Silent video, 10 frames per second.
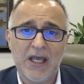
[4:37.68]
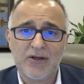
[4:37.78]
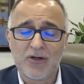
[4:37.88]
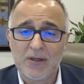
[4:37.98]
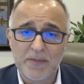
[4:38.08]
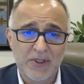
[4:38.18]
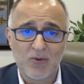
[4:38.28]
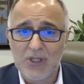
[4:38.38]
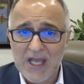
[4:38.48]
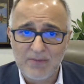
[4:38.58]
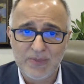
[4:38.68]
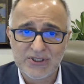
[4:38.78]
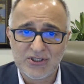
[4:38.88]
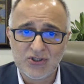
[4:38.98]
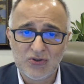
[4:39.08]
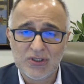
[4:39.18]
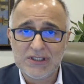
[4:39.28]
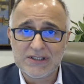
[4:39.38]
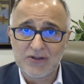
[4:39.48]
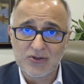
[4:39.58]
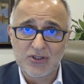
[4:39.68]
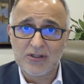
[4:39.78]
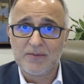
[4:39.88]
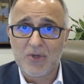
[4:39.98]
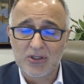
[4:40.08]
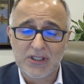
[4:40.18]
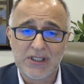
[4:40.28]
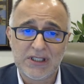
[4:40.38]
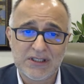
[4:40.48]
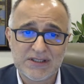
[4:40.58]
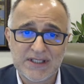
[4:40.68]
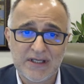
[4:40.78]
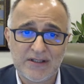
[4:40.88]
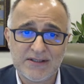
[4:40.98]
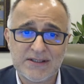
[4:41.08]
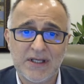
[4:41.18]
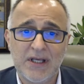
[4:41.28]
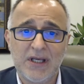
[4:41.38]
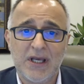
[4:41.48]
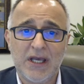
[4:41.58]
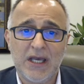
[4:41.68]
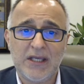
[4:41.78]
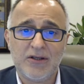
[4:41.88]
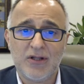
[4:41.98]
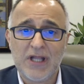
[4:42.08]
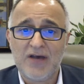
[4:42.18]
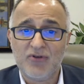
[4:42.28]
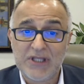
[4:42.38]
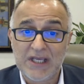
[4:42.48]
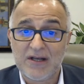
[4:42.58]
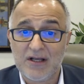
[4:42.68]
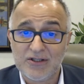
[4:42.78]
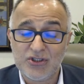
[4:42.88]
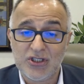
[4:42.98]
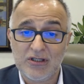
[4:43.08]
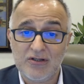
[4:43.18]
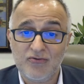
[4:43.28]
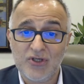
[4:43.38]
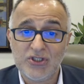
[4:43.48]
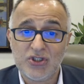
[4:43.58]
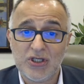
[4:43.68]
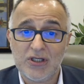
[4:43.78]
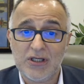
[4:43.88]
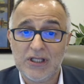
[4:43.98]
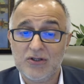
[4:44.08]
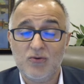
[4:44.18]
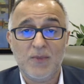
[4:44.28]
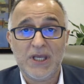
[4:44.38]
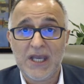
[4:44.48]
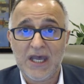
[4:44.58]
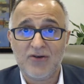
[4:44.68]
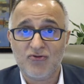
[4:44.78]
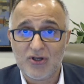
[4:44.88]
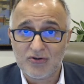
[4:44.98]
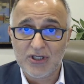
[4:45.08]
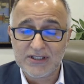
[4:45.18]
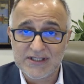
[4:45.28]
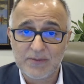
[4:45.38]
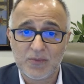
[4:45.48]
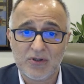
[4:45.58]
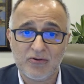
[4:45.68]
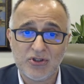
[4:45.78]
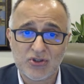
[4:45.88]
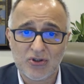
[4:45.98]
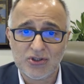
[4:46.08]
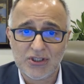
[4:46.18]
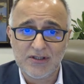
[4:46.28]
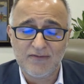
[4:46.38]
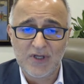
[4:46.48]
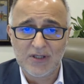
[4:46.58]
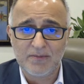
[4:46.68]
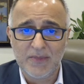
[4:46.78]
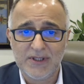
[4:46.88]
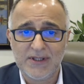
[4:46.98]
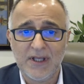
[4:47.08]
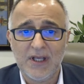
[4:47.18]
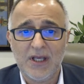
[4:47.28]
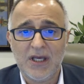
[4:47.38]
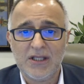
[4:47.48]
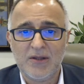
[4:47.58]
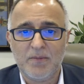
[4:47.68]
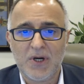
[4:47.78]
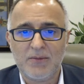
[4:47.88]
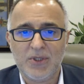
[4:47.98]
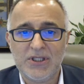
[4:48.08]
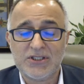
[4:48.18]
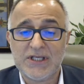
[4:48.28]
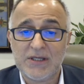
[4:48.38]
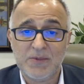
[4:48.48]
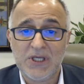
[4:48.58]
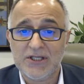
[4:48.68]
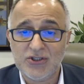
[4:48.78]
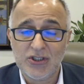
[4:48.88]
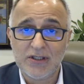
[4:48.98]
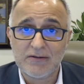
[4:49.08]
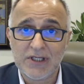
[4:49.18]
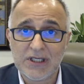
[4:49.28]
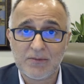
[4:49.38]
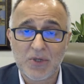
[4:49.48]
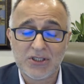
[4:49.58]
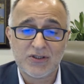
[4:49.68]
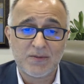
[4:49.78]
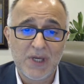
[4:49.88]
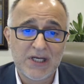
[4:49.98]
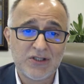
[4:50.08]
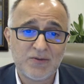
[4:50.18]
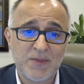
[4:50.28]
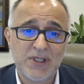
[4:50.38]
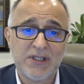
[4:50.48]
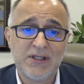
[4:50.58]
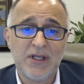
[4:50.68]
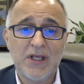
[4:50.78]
Your company will have business units. Those are the marketing and sales. You'll have the technology and innovation, and you may have a separate research and development department. There's going to be engineering and project management.